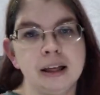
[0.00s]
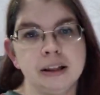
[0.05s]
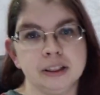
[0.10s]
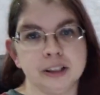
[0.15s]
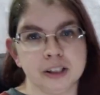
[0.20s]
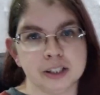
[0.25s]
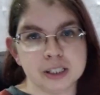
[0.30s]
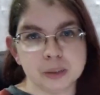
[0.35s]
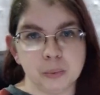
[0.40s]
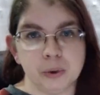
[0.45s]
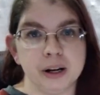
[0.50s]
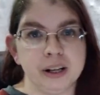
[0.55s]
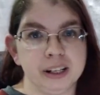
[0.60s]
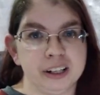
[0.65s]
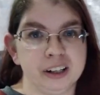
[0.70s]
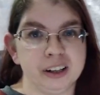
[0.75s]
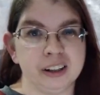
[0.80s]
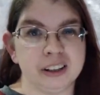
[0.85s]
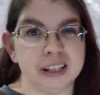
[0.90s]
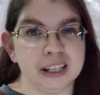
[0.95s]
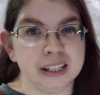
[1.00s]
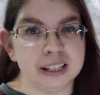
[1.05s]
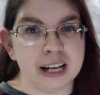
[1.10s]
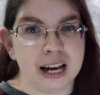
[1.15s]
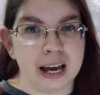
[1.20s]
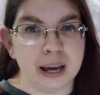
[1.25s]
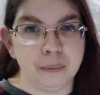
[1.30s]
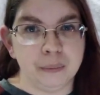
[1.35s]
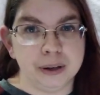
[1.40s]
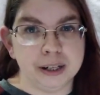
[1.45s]
There's one little thing that
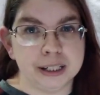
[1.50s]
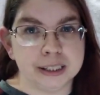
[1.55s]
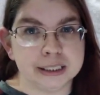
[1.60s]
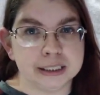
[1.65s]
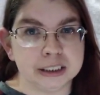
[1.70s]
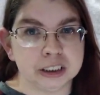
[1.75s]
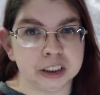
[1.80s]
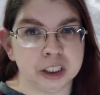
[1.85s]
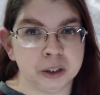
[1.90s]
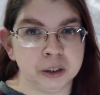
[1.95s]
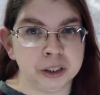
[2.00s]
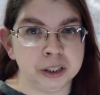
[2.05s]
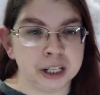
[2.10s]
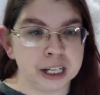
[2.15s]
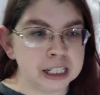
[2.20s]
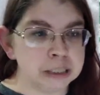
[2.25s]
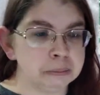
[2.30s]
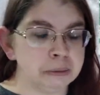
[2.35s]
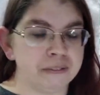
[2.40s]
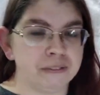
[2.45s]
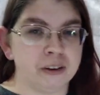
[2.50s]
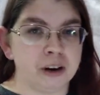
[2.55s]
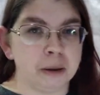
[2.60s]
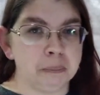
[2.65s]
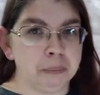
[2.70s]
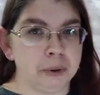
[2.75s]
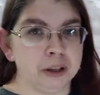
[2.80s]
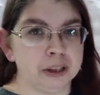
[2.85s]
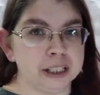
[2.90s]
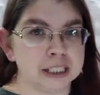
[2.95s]
I wanted to show you guys before I
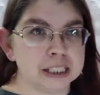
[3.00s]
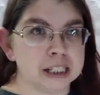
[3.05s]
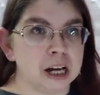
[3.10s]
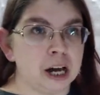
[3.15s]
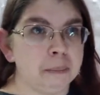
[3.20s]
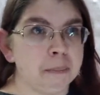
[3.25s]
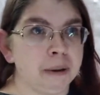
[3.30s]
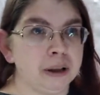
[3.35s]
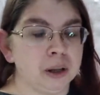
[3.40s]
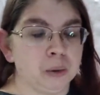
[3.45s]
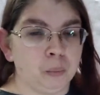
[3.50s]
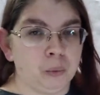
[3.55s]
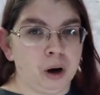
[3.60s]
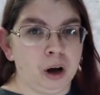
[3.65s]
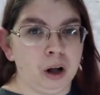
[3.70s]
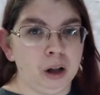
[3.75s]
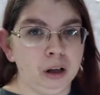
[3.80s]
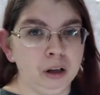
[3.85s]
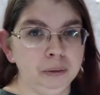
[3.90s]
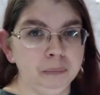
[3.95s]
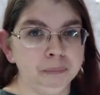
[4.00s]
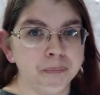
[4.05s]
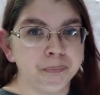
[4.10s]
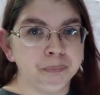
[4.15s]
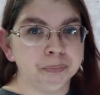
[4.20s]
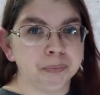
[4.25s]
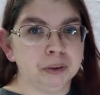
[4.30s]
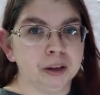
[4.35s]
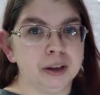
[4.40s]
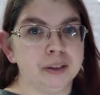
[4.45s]
put this up on the wall
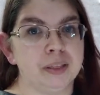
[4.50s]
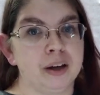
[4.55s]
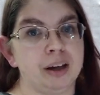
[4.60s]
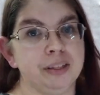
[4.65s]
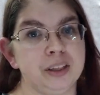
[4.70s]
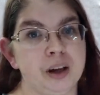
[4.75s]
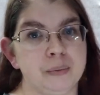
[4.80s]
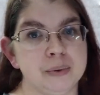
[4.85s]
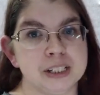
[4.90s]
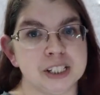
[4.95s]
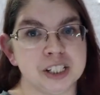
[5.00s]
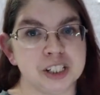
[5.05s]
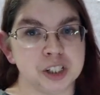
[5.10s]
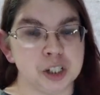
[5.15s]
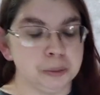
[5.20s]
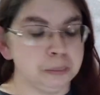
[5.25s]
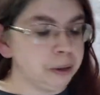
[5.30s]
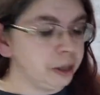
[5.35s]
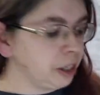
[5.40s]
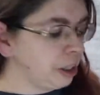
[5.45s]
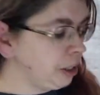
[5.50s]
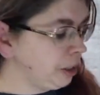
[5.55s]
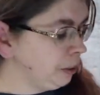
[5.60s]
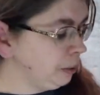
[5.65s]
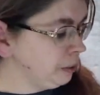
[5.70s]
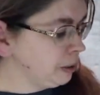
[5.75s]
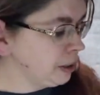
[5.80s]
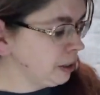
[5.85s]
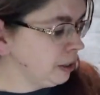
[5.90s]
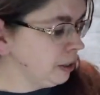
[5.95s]
that I thought was super
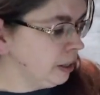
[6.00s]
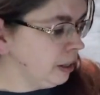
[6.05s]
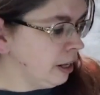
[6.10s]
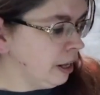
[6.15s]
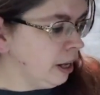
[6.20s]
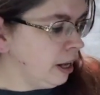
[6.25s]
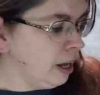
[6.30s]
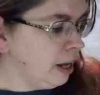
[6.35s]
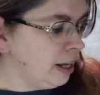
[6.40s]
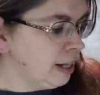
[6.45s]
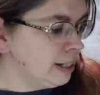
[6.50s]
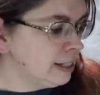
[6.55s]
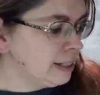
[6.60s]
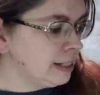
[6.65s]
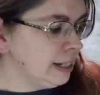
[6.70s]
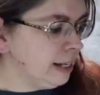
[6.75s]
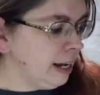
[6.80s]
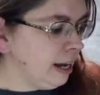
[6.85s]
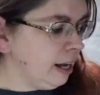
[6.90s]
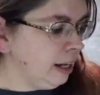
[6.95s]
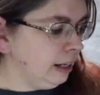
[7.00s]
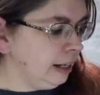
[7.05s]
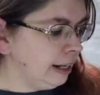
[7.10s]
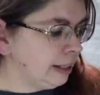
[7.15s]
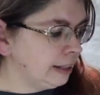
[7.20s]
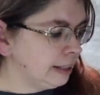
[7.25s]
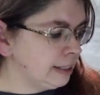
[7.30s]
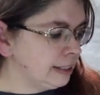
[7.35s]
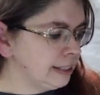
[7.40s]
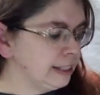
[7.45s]
cute. See how
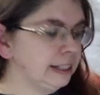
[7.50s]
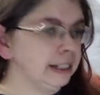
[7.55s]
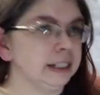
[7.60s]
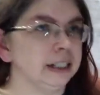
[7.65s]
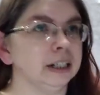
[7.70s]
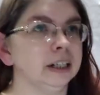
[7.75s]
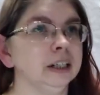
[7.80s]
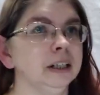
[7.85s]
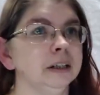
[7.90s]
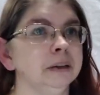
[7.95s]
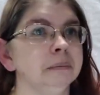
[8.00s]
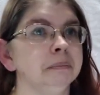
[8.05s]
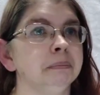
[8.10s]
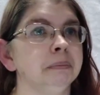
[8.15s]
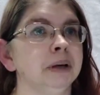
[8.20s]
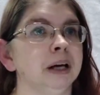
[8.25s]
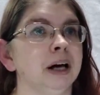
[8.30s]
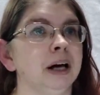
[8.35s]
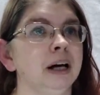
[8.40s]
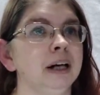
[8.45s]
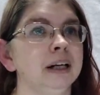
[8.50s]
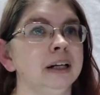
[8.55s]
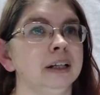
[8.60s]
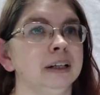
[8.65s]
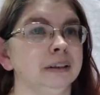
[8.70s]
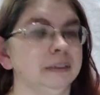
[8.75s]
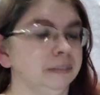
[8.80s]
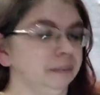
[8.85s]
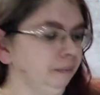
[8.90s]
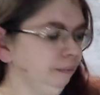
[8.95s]
like this here block
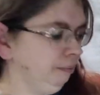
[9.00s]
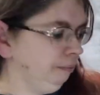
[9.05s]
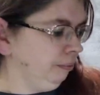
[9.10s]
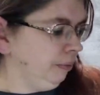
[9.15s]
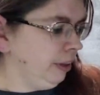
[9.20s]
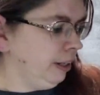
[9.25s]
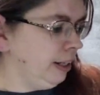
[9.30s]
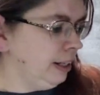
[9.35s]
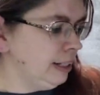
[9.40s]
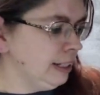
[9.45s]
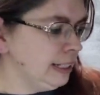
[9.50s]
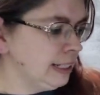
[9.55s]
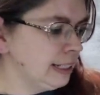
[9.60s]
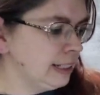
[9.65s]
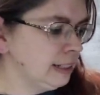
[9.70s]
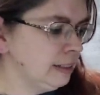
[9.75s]
is?